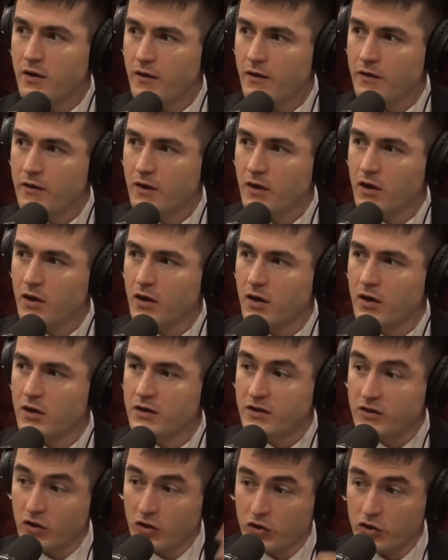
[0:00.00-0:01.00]

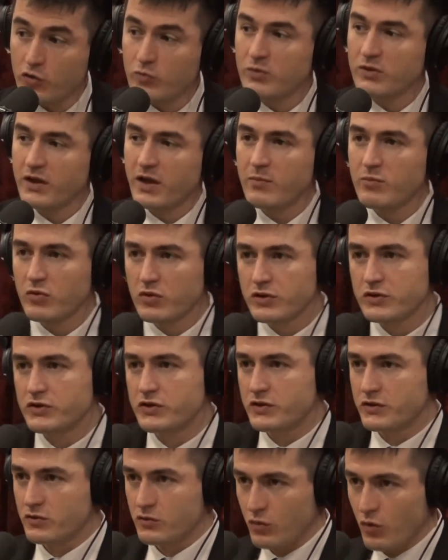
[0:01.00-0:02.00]
The human labeler is
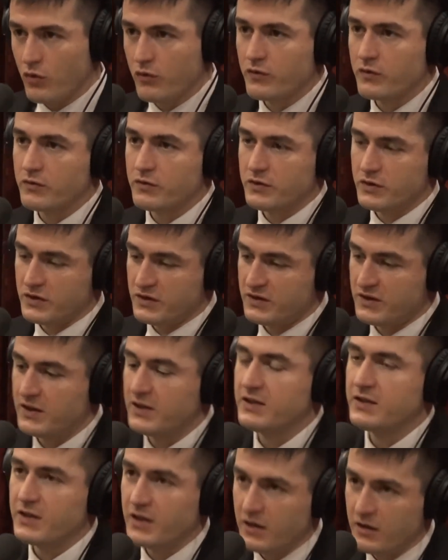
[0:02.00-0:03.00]
just
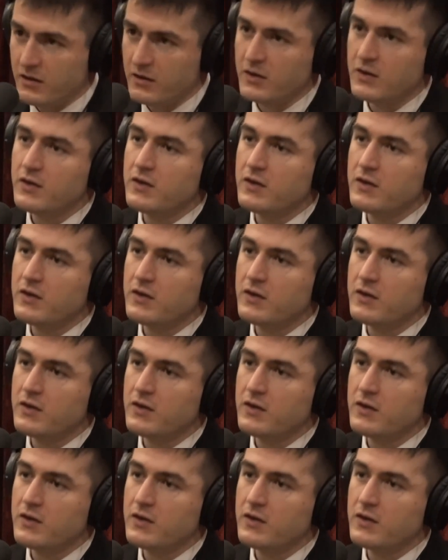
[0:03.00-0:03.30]
sitting there.